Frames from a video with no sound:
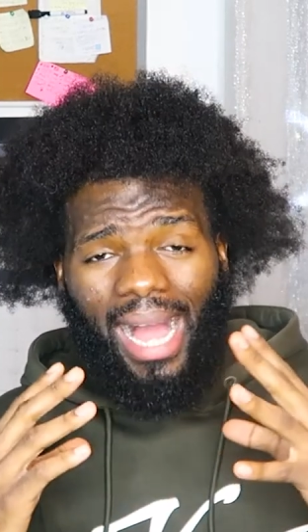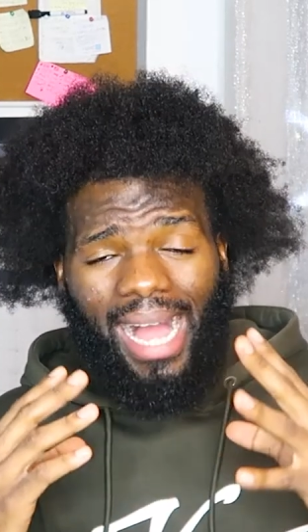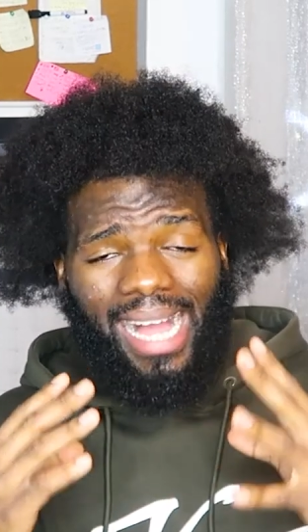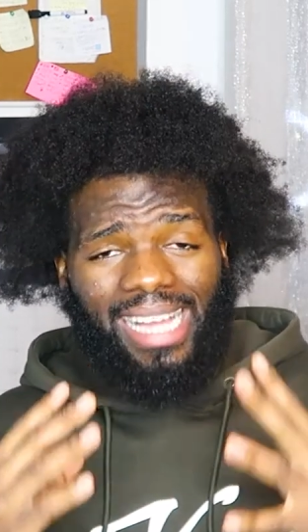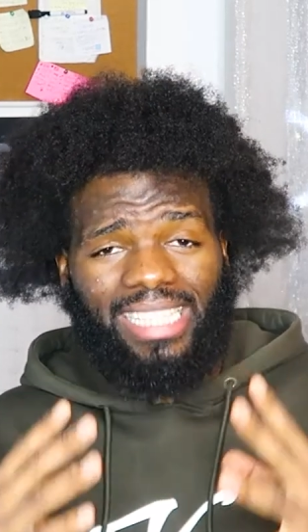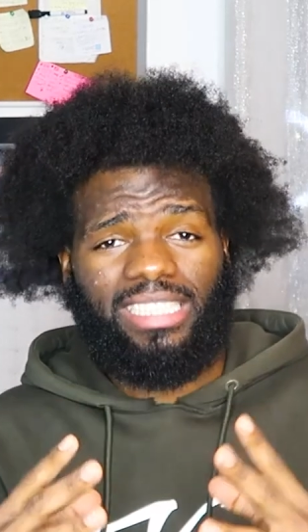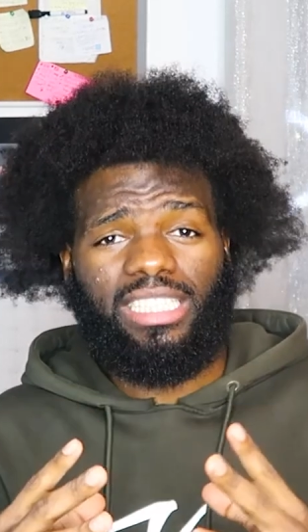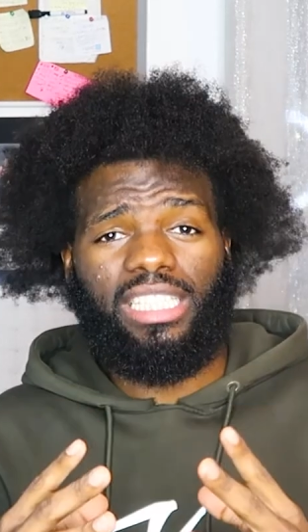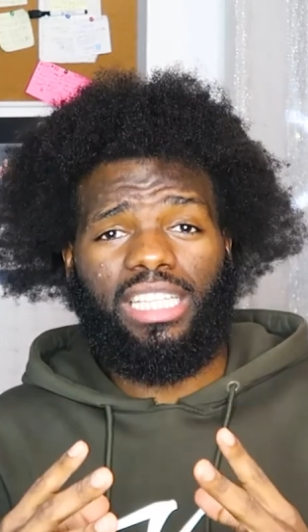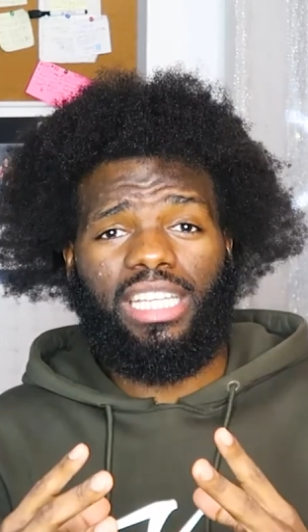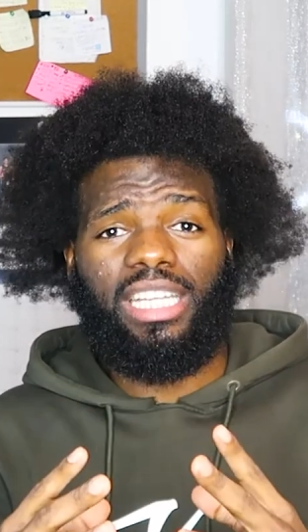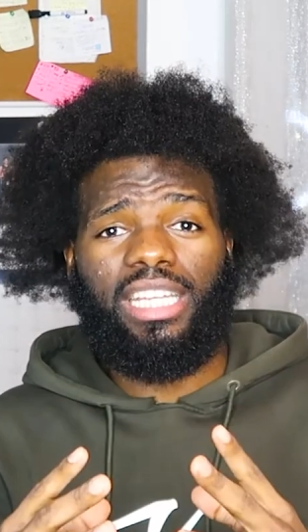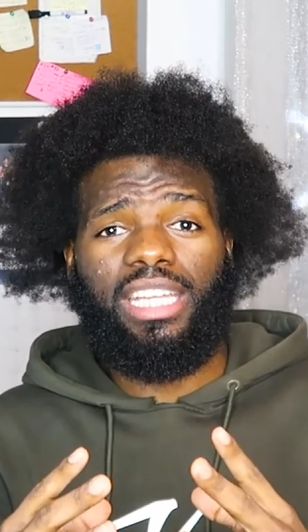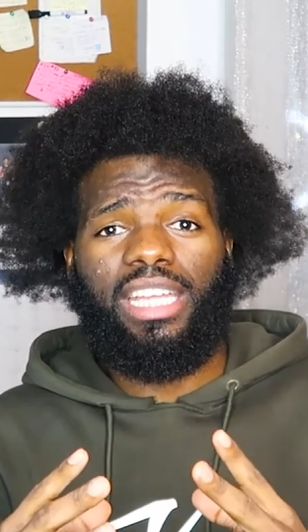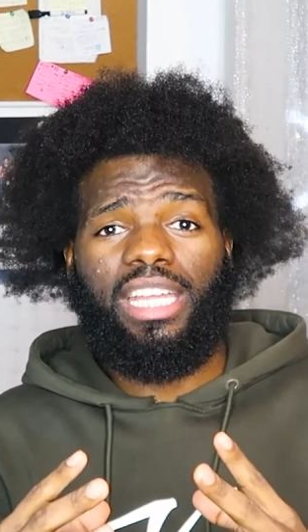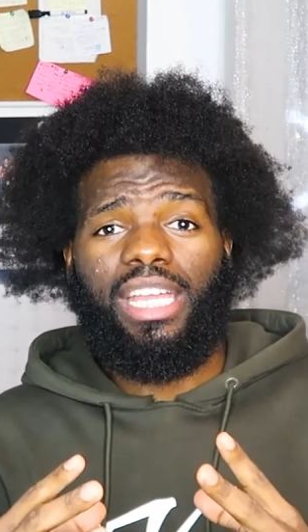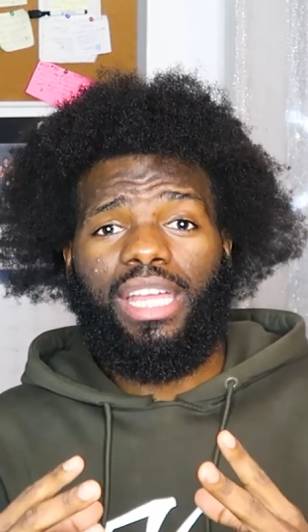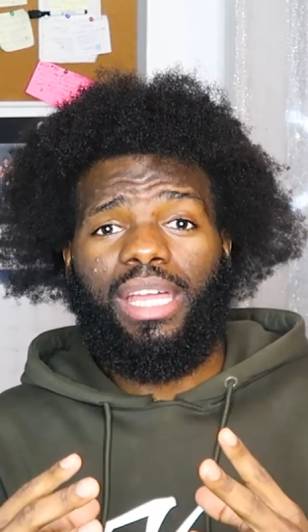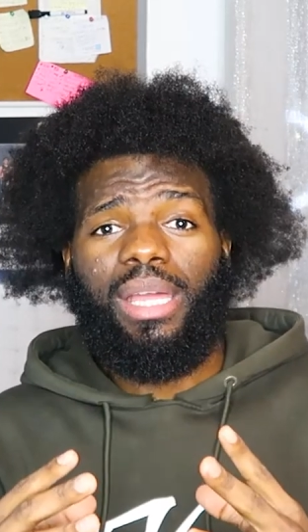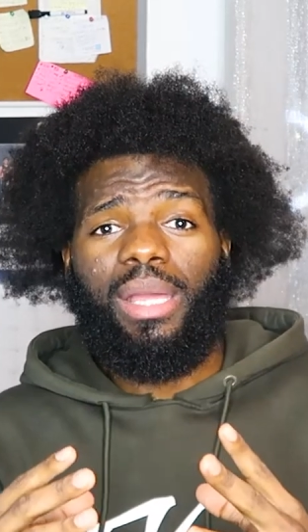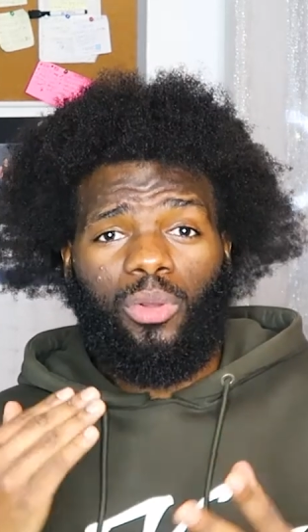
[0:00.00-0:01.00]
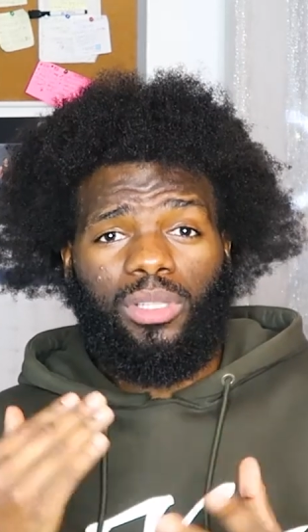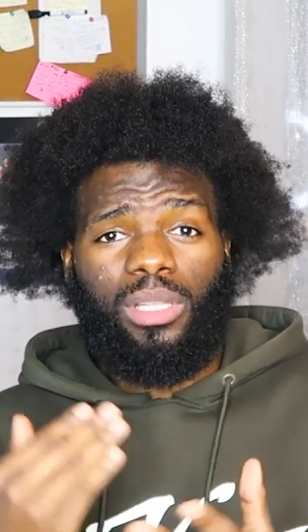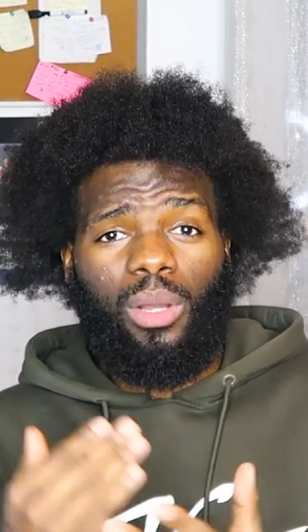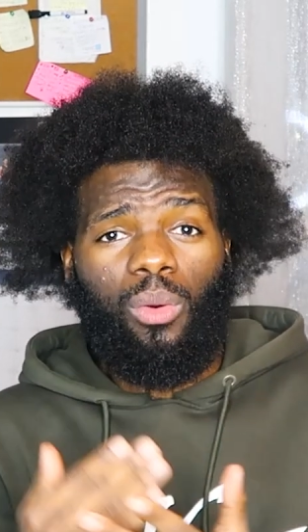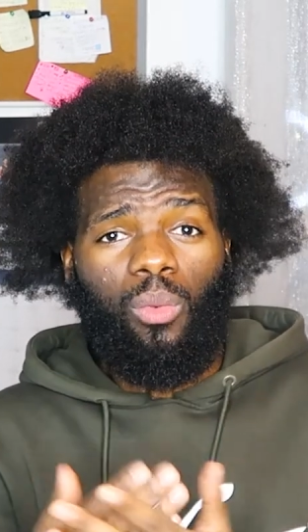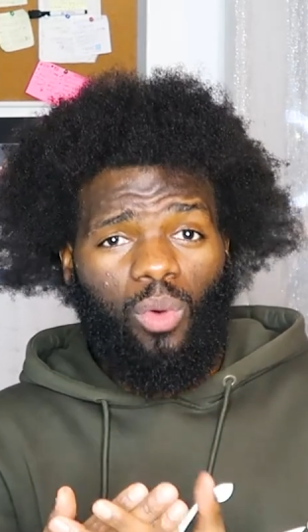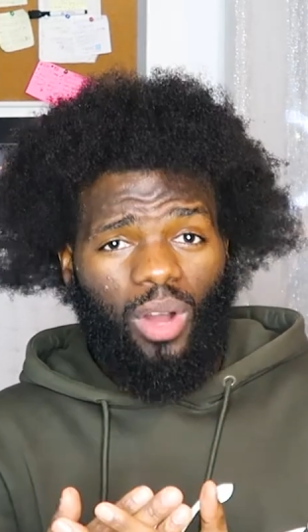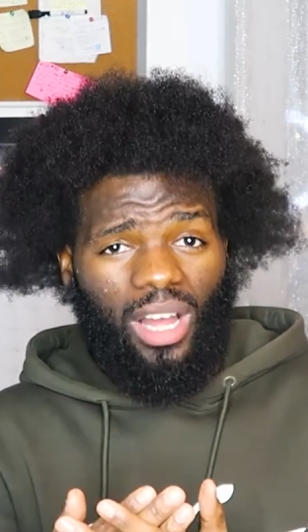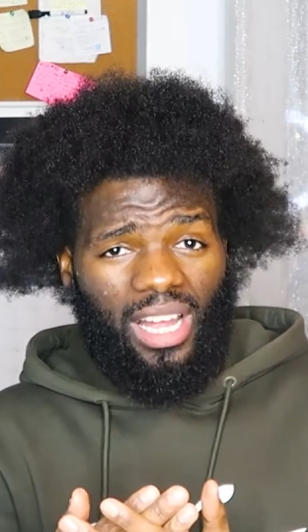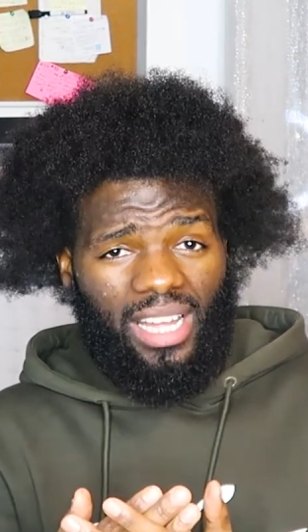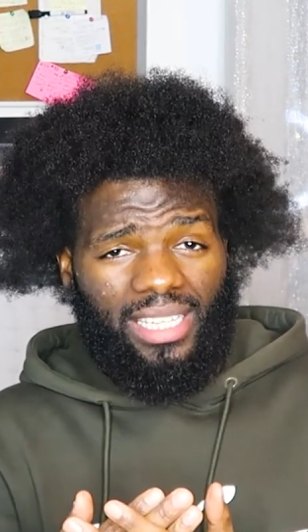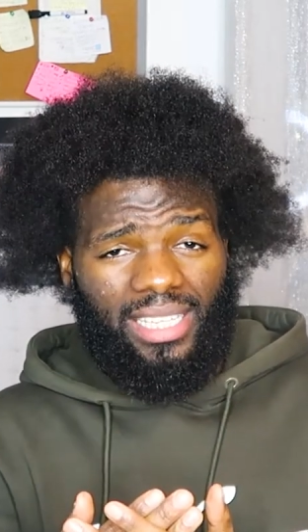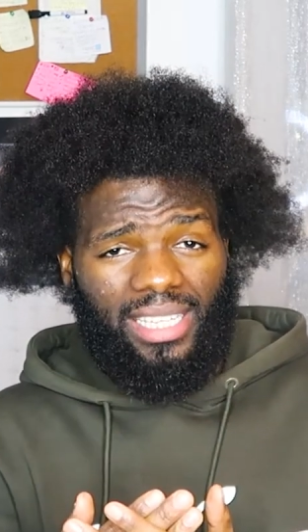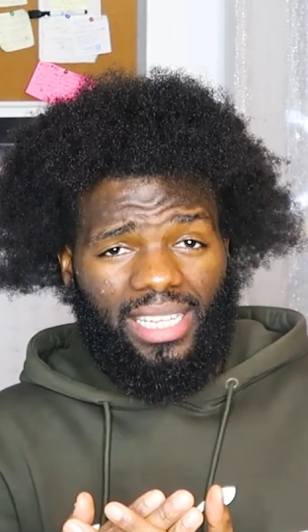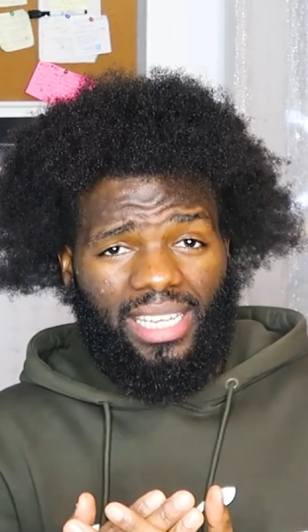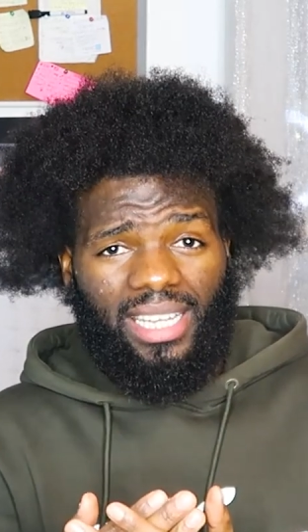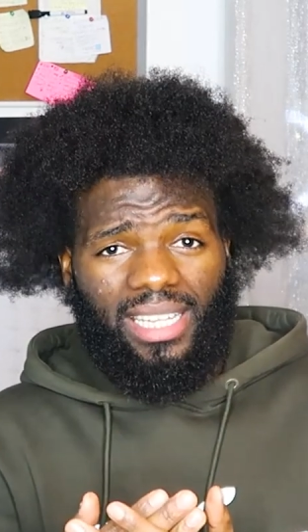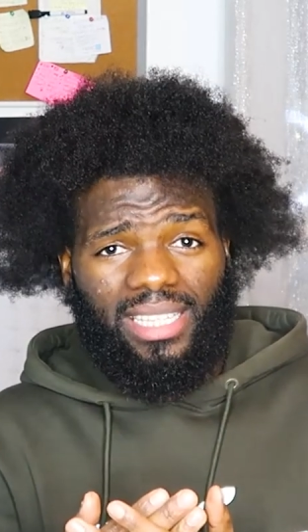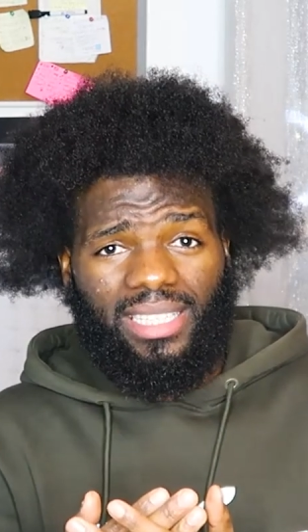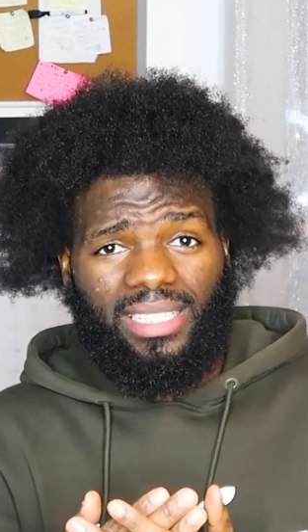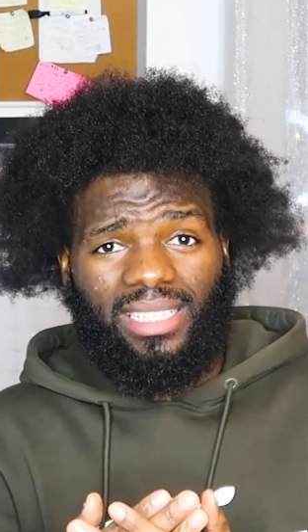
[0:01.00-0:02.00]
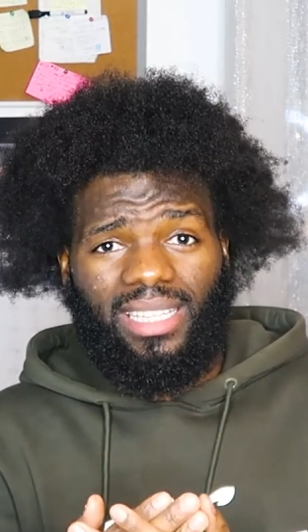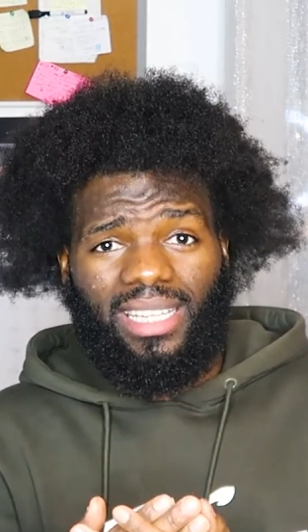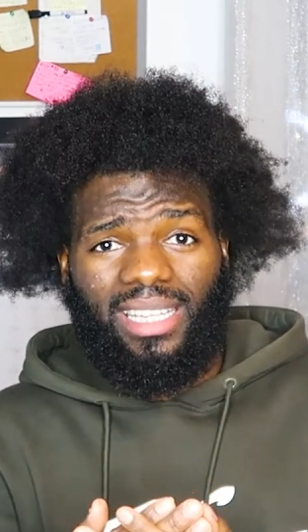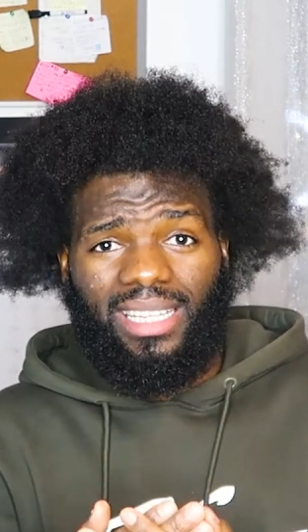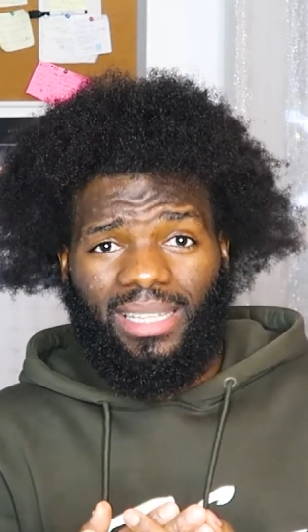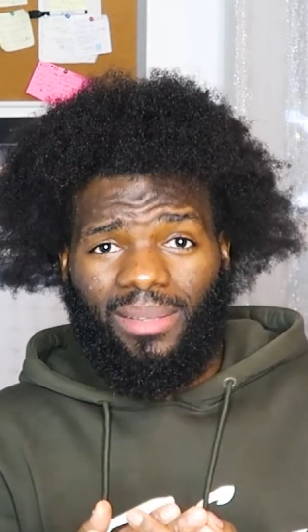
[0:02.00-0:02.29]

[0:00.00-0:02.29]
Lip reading: actually put the work in.